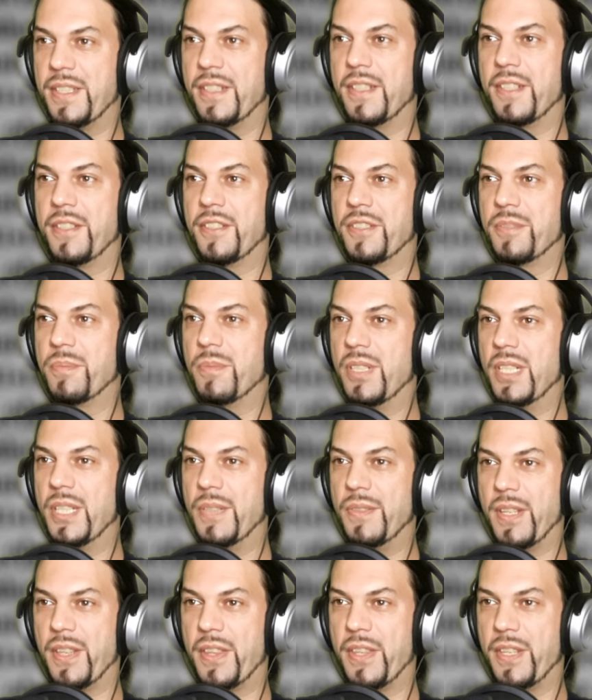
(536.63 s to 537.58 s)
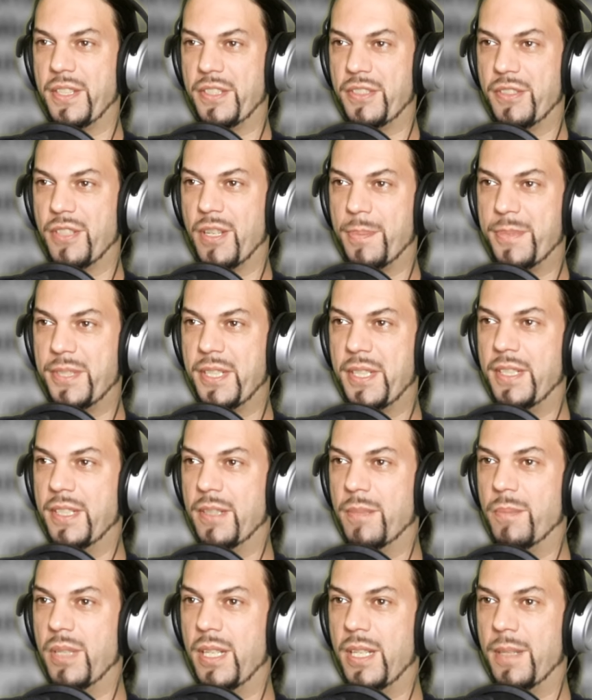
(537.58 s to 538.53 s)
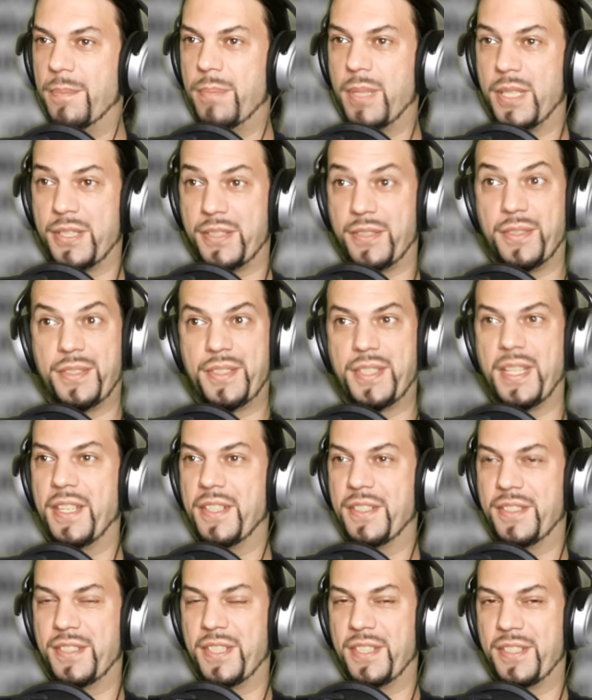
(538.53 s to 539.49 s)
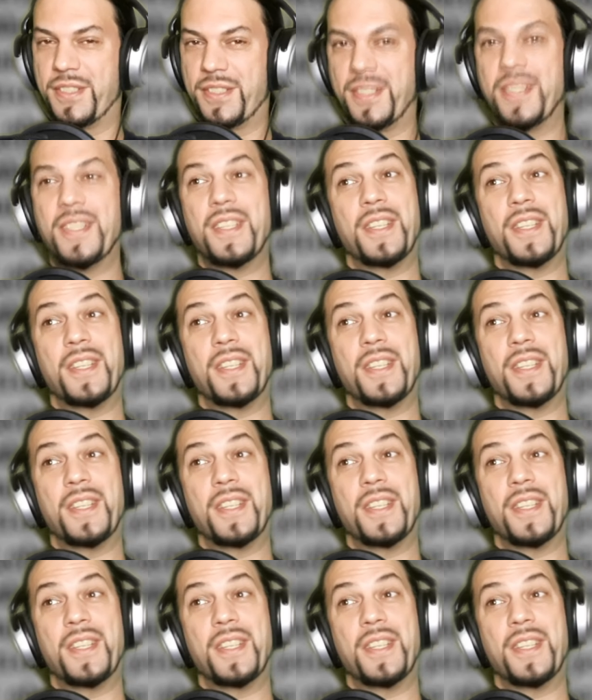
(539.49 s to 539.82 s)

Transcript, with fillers: and other small living things to obtain their blood, puzzles scientists.